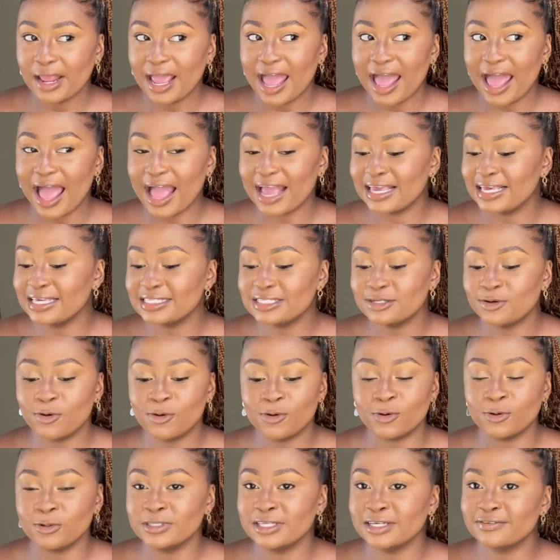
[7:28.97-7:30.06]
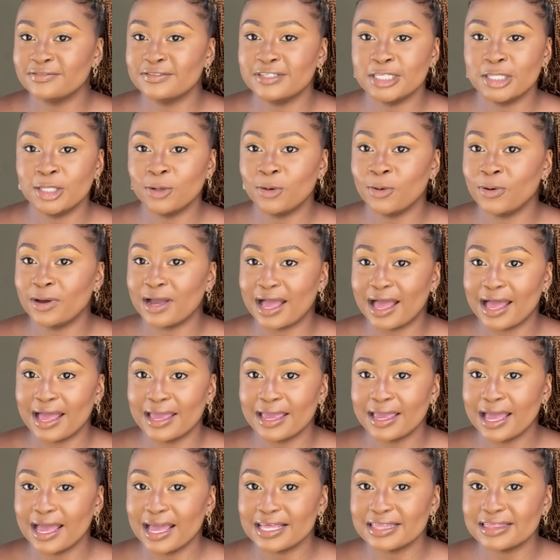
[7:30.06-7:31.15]
Akiti go Gold Reef City go guy.
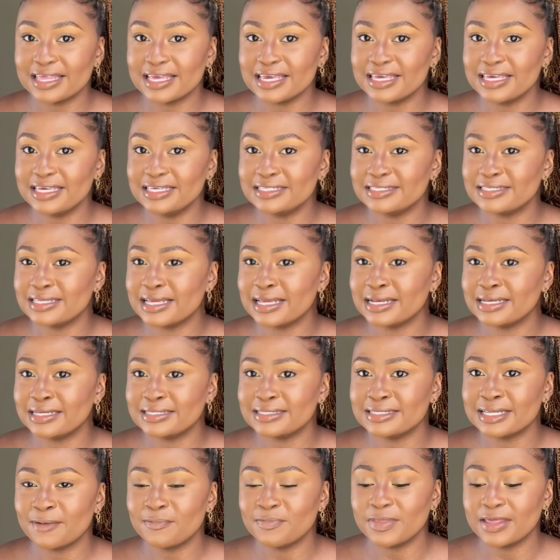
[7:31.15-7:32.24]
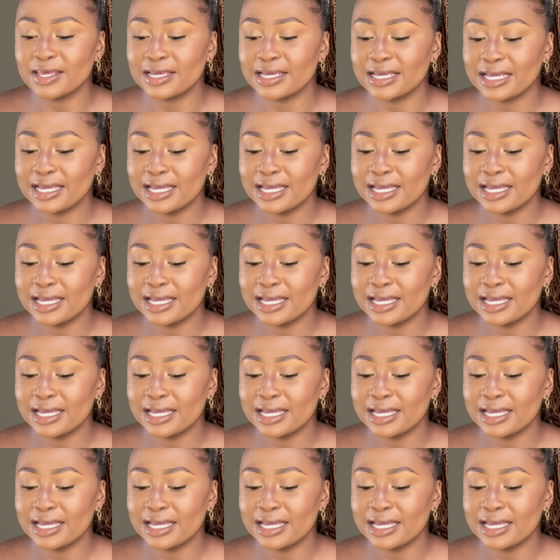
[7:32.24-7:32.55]
I think he said something